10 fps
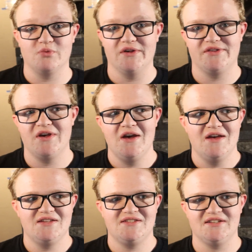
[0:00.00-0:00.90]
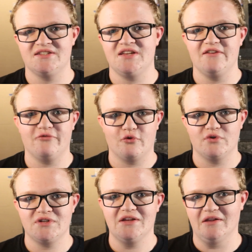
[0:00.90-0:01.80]
with 16-foot
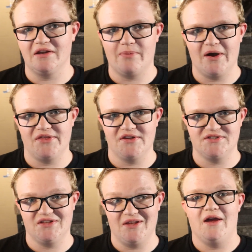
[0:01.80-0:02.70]
reticulated pythons in.